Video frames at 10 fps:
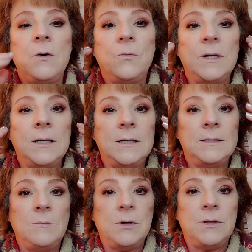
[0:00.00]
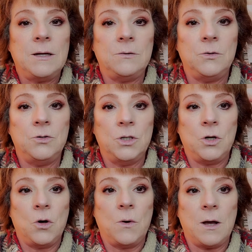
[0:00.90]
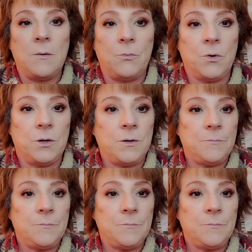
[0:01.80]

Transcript: We need to build that illusion going upward.